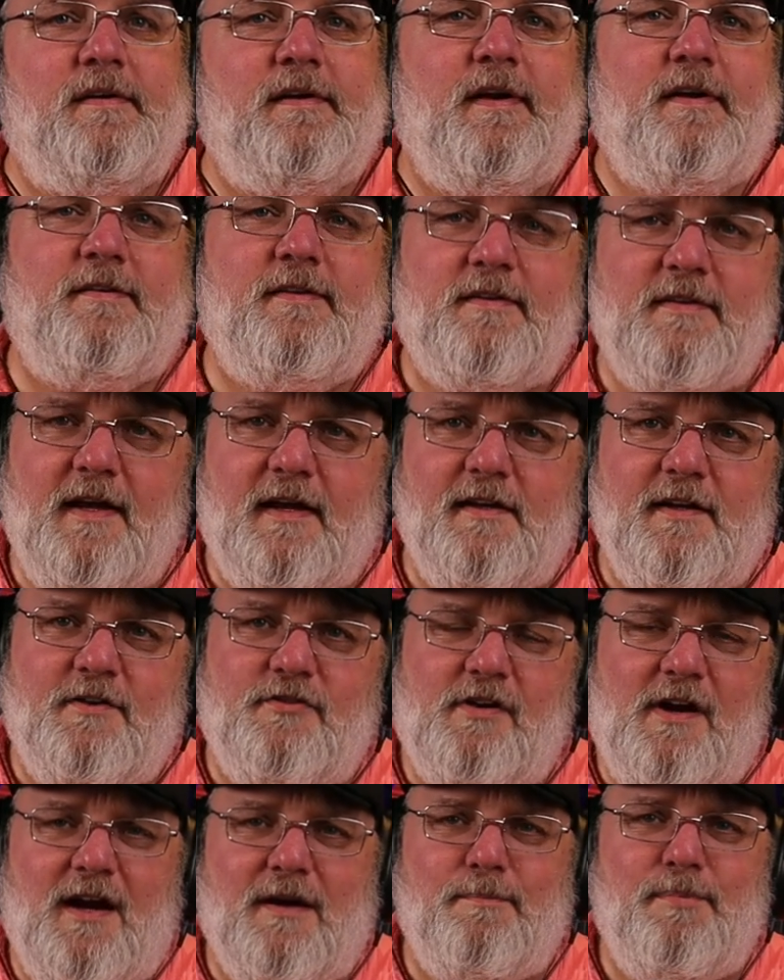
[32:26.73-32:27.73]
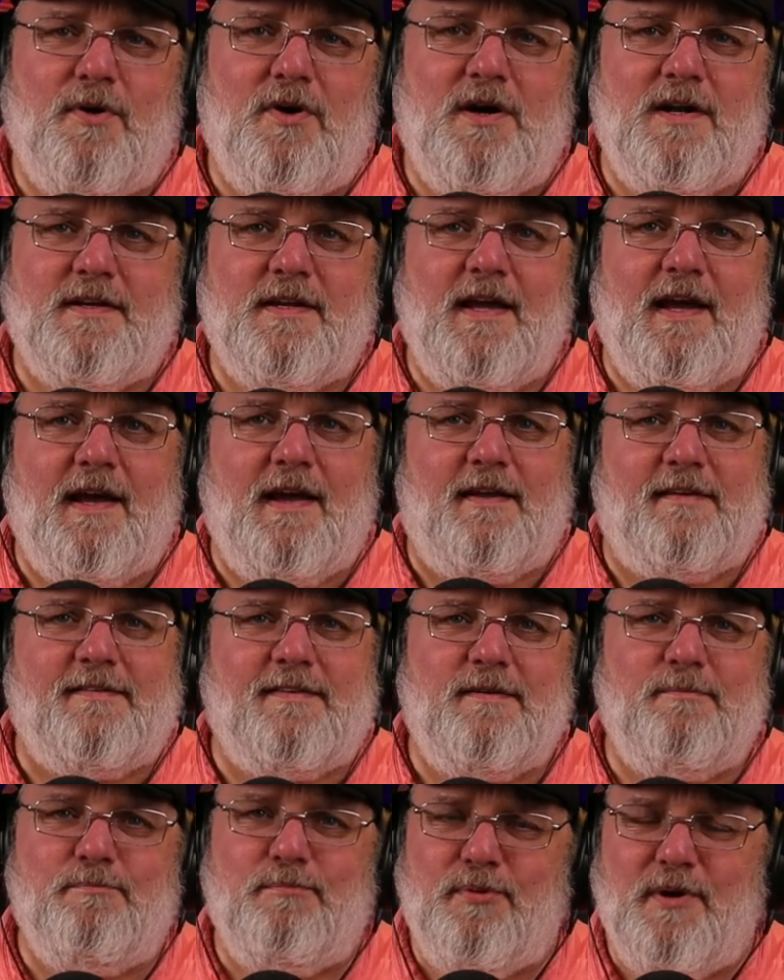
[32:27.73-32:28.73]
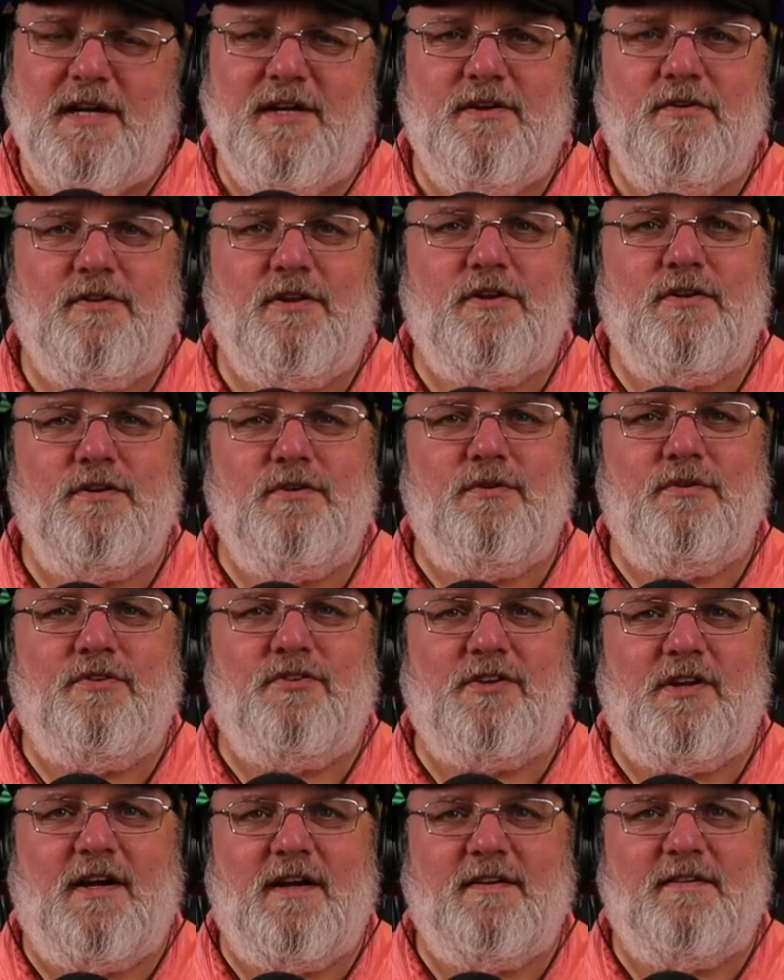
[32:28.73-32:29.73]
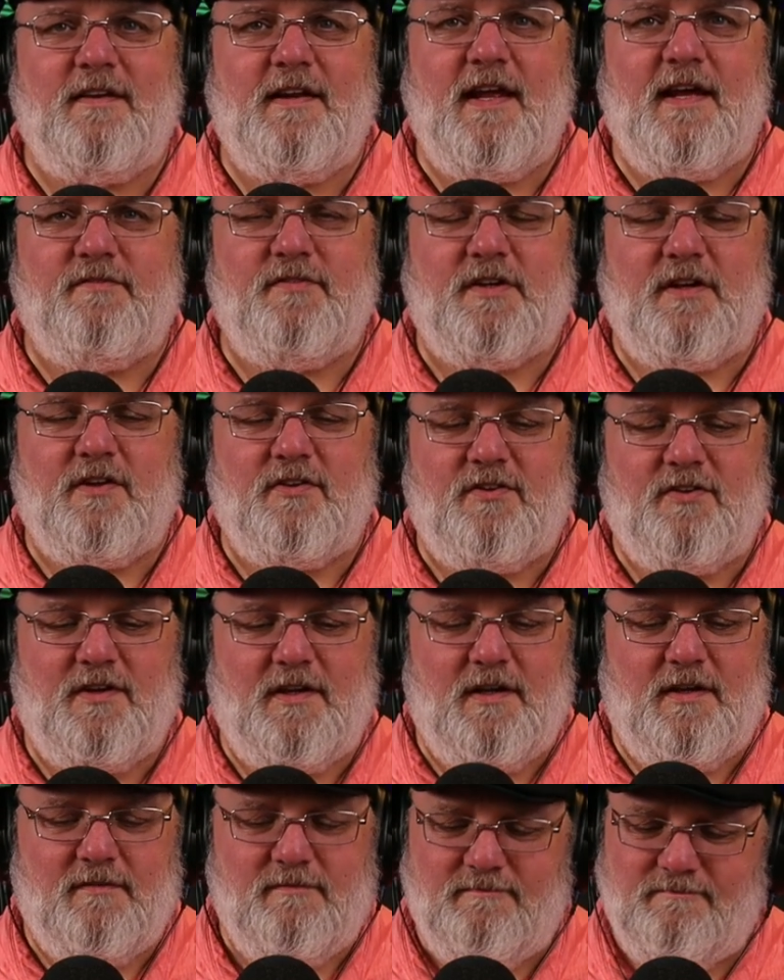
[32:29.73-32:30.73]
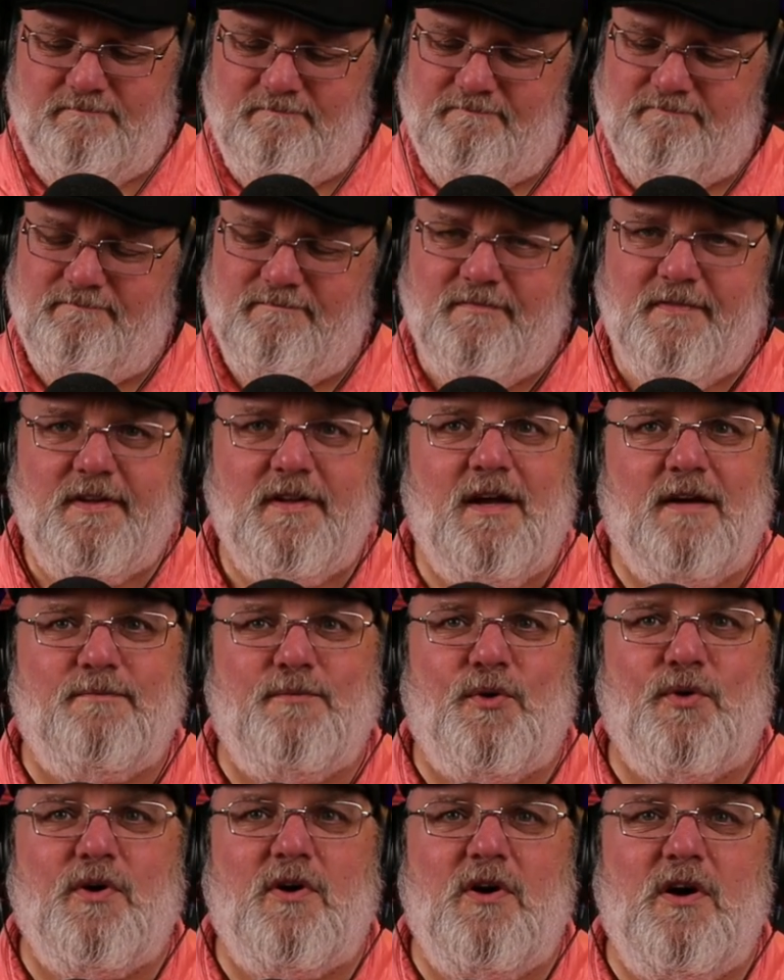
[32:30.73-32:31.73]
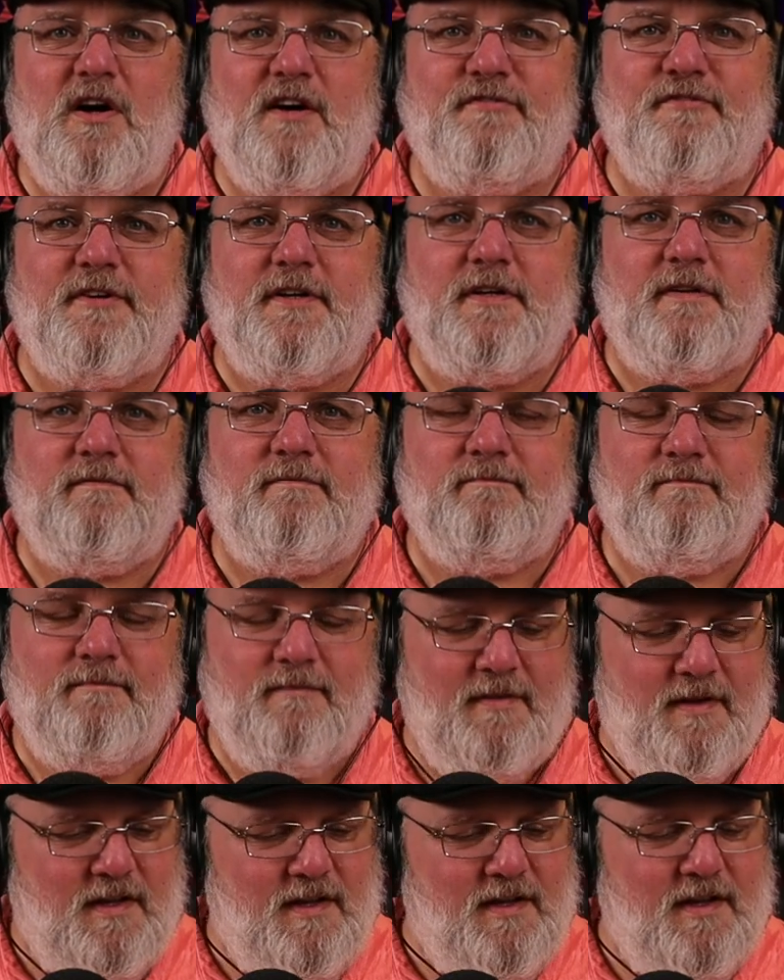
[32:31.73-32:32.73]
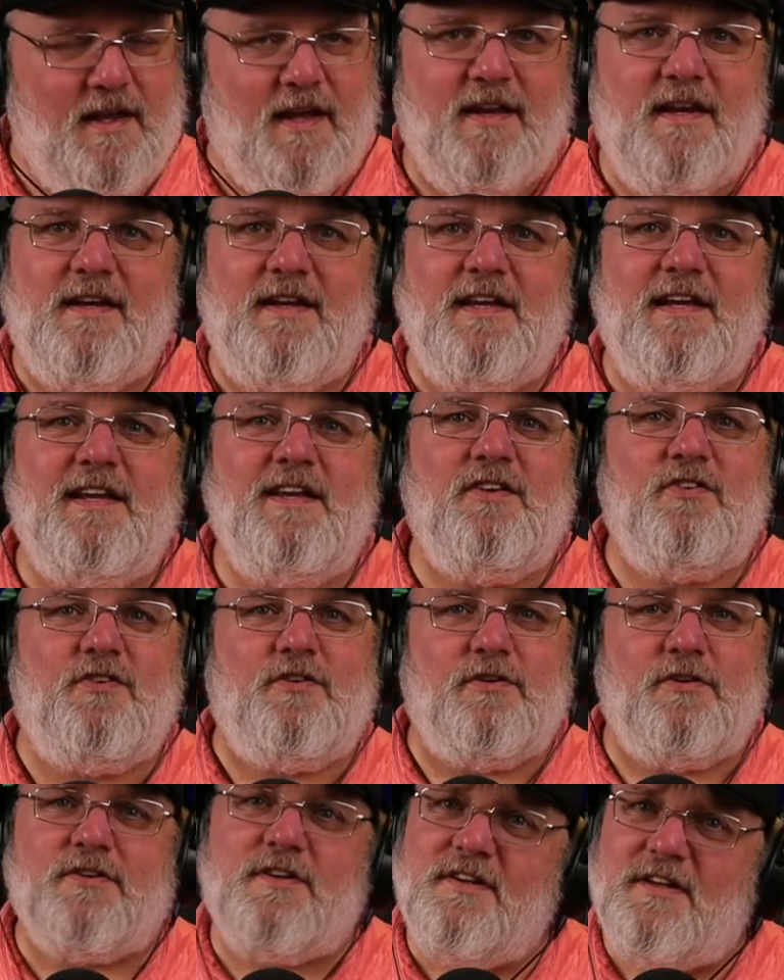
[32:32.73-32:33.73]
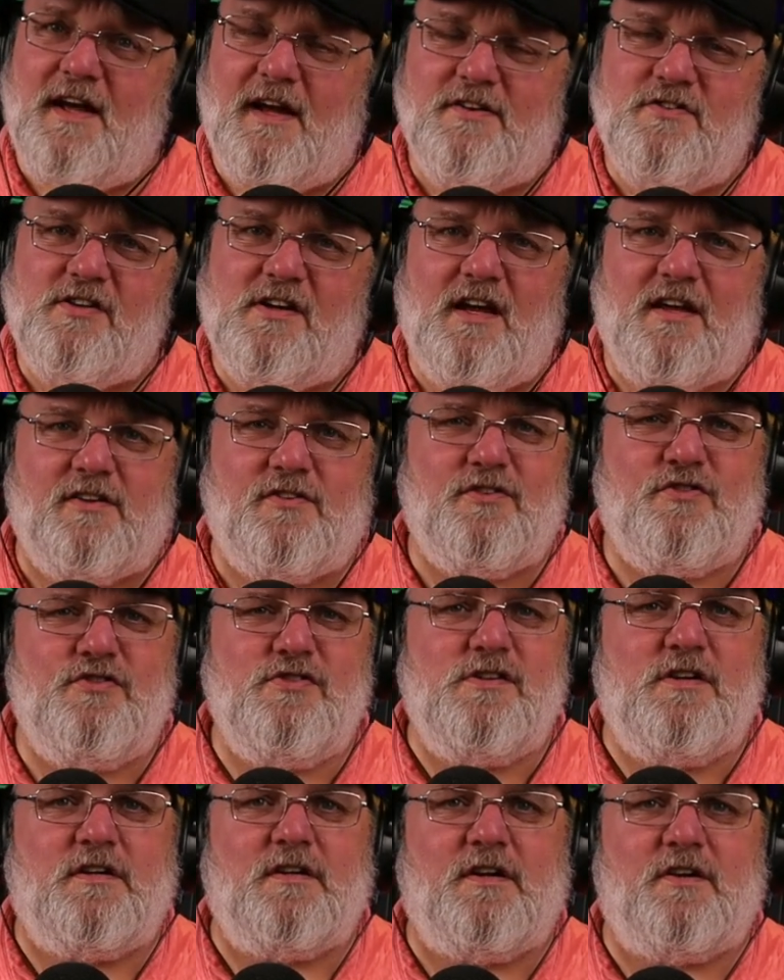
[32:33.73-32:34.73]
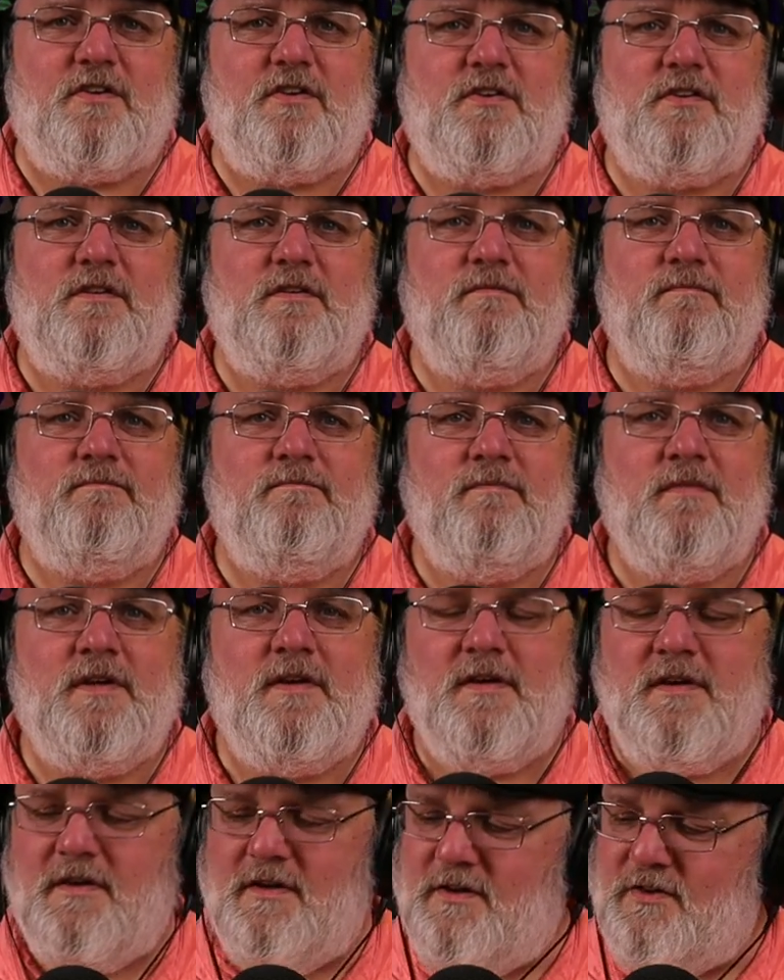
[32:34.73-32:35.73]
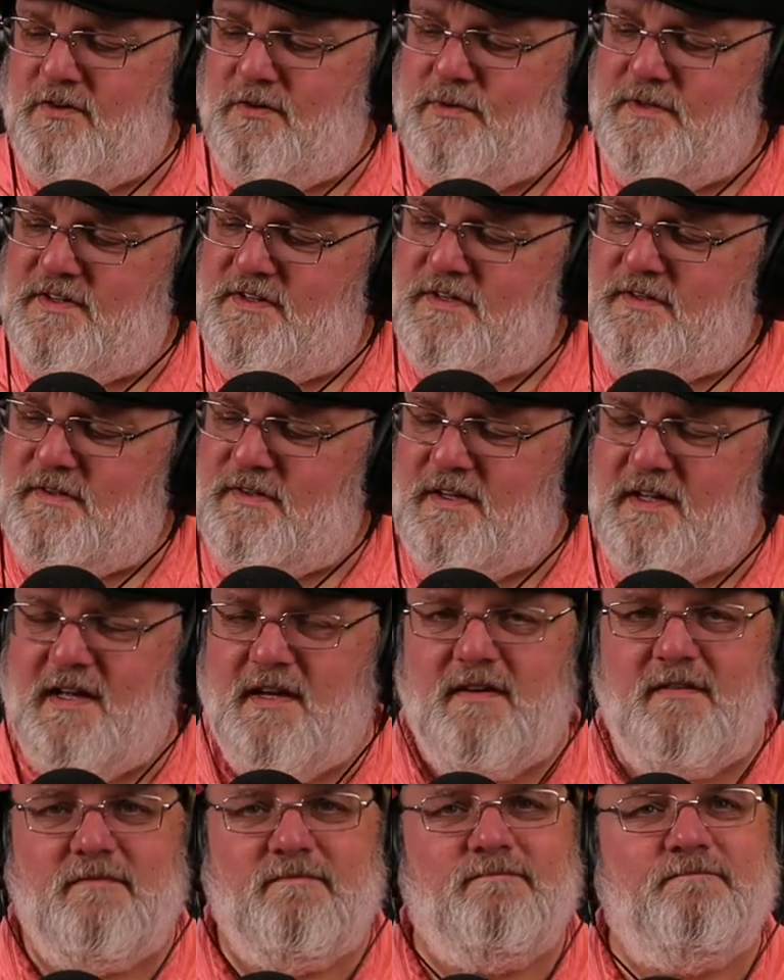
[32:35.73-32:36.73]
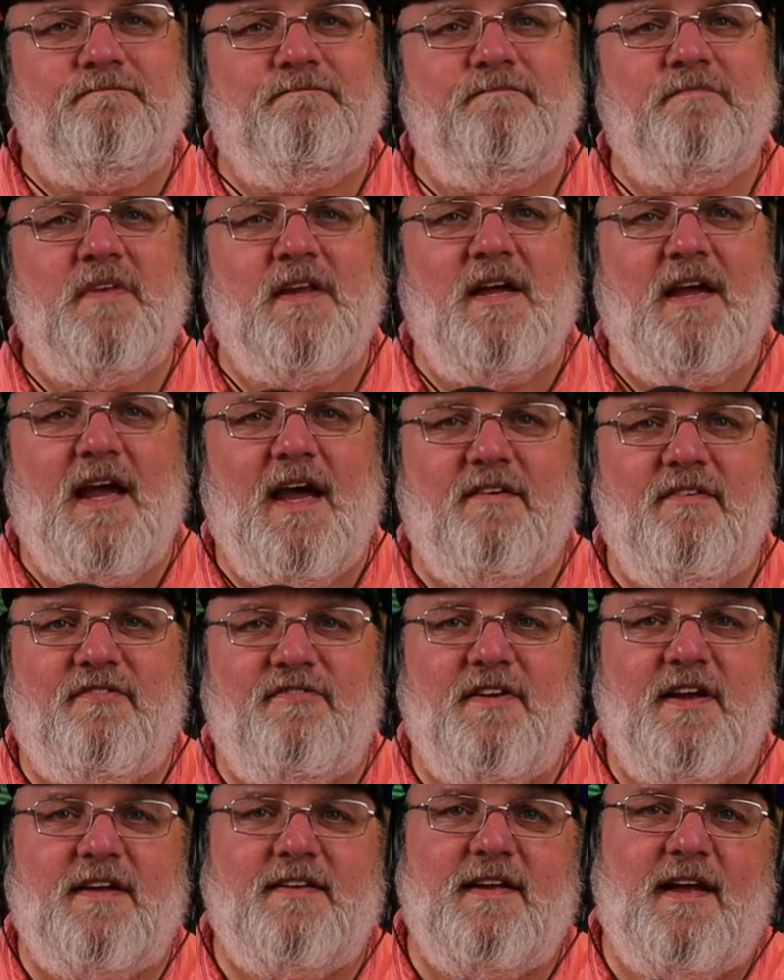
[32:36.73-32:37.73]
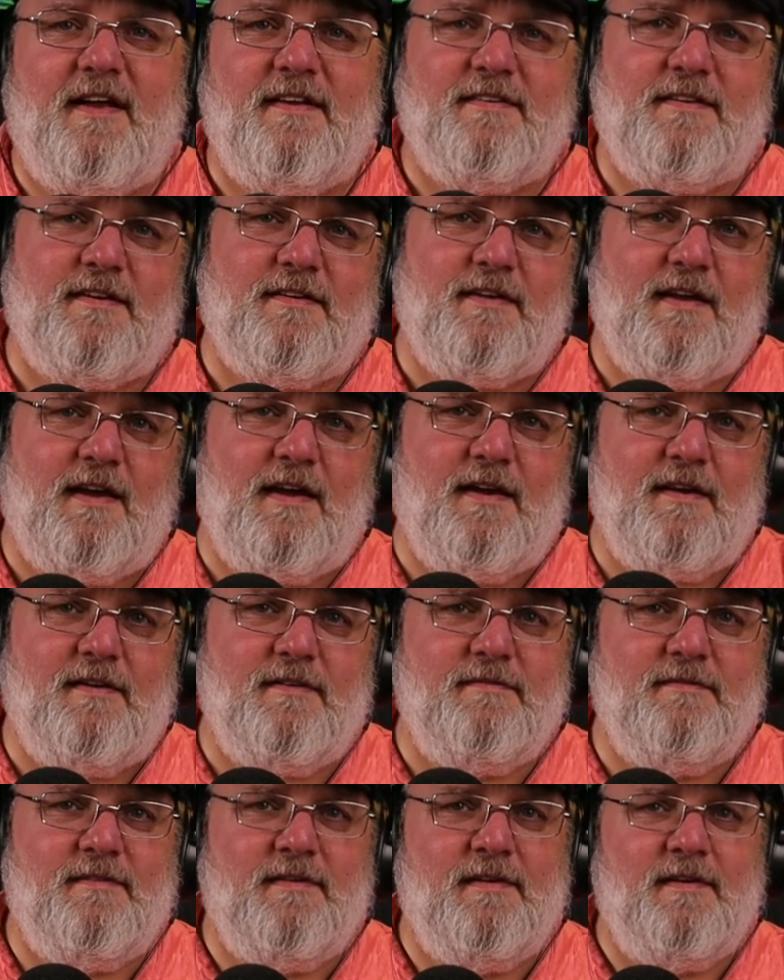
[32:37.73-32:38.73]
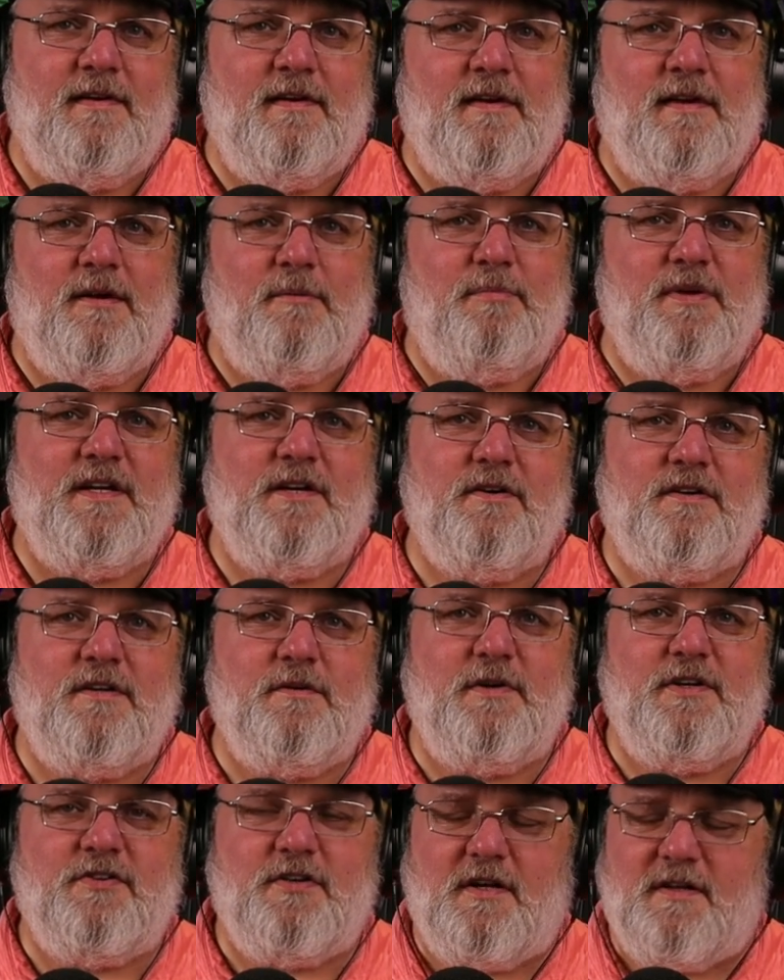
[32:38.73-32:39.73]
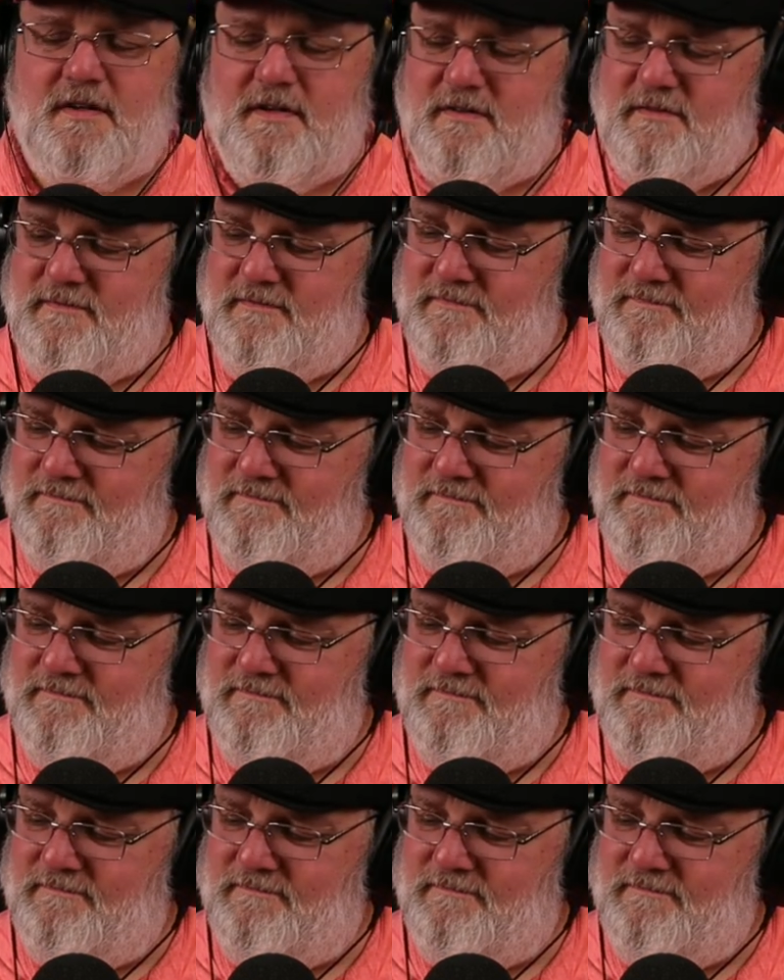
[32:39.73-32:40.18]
as the Daily Drag podcast to bring you the news, science, and advocacy a lot more often and in easier to digest chunks. So until then, have a fantastic day. Be good to each other.